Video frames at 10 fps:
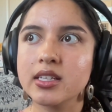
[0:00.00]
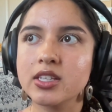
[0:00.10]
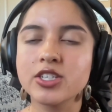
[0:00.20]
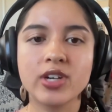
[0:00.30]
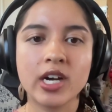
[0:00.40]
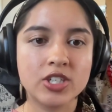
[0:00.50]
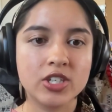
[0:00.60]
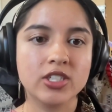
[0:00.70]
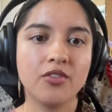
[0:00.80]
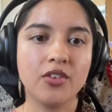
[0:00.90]

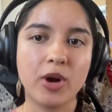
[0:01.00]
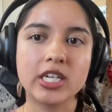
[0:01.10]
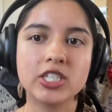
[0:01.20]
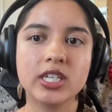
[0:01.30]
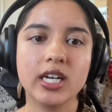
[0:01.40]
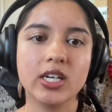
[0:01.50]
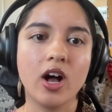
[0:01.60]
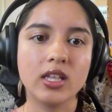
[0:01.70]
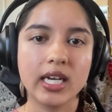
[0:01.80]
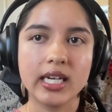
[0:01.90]
structures of oppression and
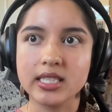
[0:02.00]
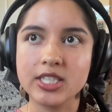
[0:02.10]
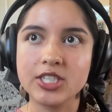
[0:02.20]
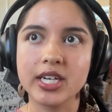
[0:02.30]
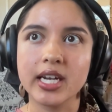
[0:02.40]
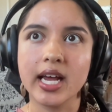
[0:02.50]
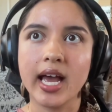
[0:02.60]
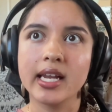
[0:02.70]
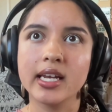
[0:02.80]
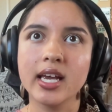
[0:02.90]
colonization
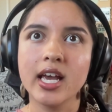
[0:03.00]
and